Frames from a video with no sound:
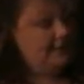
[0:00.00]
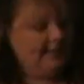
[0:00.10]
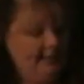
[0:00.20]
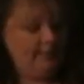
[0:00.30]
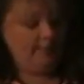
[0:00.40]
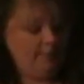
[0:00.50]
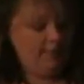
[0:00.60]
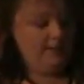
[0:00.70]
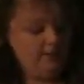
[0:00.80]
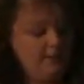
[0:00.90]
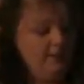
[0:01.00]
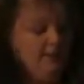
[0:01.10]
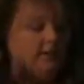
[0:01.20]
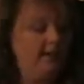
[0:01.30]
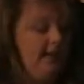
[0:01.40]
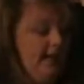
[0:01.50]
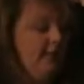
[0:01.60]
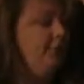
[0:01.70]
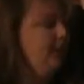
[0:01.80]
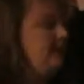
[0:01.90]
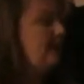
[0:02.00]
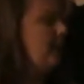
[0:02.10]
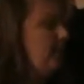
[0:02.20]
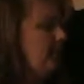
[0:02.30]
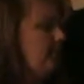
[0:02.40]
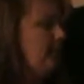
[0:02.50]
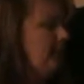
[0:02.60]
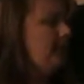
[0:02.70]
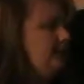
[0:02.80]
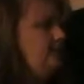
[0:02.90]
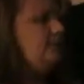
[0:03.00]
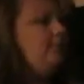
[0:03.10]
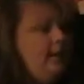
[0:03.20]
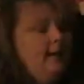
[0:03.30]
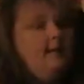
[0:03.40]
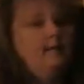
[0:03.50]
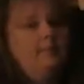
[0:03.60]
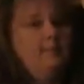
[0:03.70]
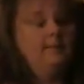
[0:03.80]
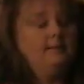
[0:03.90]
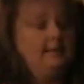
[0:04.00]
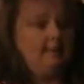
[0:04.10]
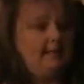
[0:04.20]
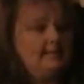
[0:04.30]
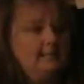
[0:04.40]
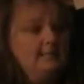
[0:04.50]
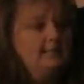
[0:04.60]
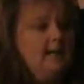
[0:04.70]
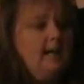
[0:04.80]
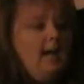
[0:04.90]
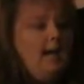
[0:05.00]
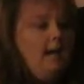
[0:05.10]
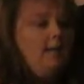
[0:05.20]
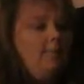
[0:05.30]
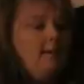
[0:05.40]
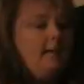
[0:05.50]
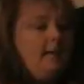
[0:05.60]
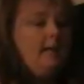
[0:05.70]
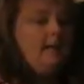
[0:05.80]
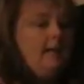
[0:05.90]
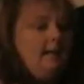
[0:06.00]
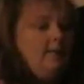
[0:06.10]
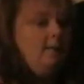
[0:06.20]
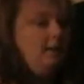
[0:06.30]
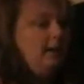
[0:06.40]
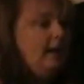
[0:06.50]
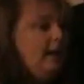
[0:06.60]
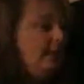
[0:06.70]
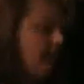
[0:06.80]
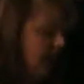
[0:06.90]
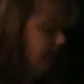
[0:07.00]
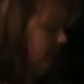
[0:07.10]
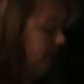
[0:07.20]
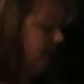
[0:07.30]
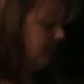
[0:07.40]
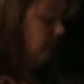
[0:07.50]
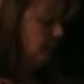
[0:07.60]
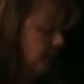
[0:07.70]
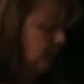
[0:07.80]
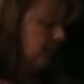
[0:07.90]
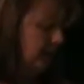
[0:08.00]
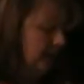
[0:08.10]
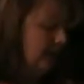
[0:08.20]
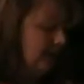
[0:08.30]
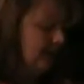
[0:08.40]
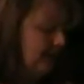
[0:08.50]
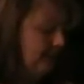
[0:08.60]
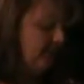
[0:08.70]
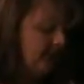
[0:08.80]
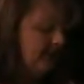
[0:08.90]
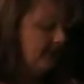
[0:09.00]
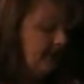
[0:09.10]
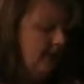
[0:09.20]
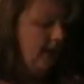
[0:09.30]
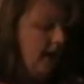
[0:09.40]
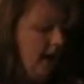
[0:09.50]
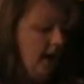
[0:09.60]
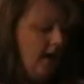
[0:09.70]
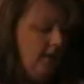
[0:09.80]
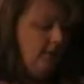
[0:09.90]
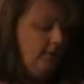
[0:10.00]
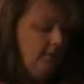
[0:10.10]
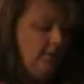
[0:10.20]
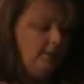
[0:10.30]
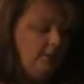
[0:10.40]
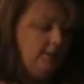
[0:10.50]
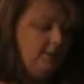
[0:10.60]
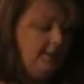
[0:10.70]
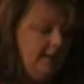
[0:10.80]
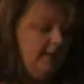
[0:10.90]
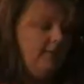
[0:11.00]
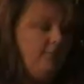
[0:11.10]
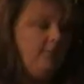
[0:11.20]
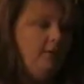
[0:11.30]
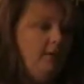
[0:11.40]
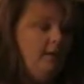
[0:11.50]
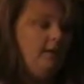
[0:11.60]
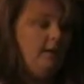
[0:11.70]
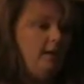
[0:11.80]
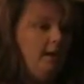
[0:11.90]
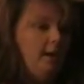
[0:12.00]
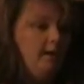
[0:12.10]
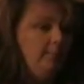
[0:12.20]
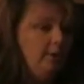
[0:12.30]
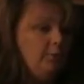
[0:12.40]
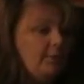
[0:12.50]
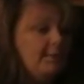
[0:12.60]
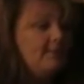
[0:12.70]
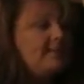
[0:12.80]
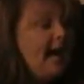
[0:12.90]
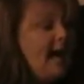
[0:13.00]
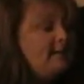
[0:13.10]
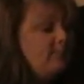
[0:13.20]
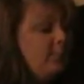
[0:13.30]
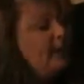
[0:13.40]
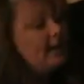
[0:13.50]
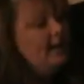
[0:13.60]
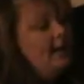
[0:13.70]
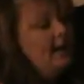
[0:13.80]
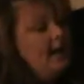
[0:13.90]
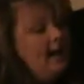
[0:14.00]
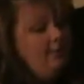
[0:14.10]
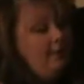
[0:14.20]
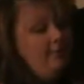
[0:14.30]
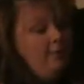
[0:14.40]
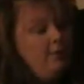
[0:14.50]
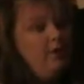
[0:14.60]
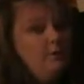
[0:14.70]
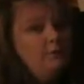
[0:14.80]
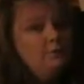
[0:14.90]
to income ratio. It frees up money that you're paying on a monthly basis, and it will allow you to have that money that you can put into savings. You receive a tax break, however, of